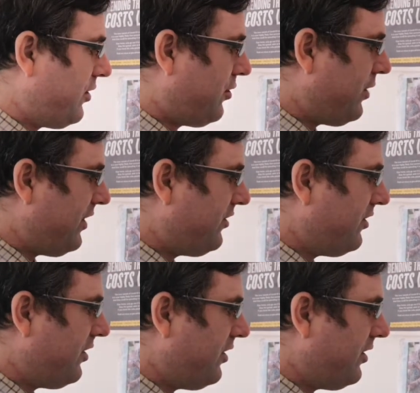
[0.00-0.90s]

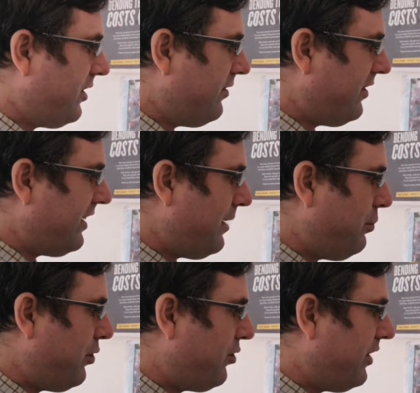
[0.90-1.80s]
Chris, for
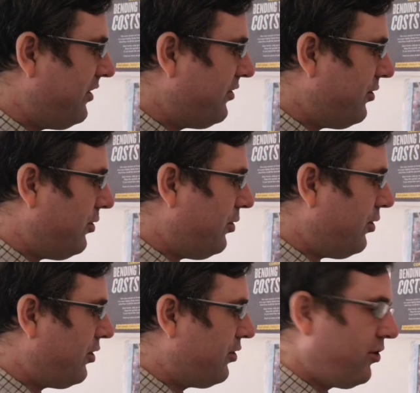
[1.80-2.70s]
example, Chris
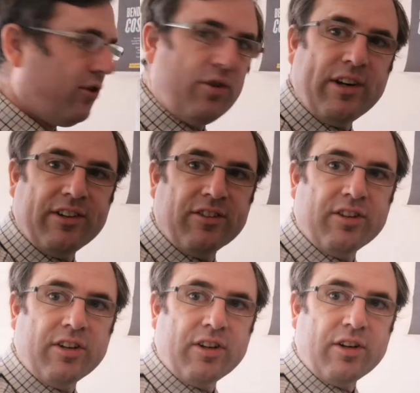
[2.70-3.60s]
or Chris.
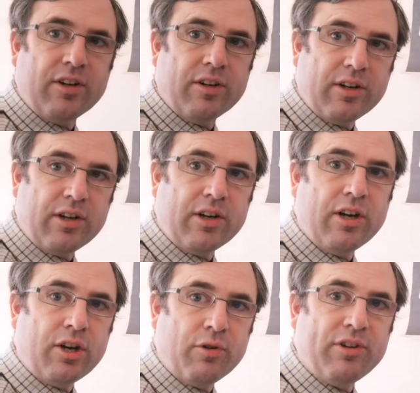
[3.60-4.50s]

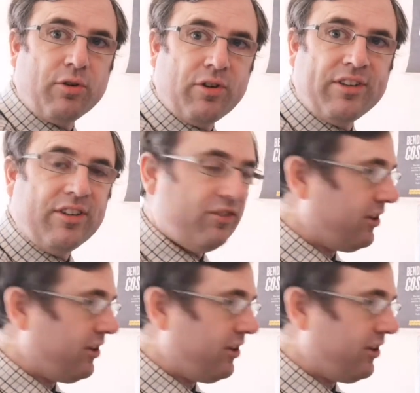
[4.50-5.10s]
Chris or Chris's.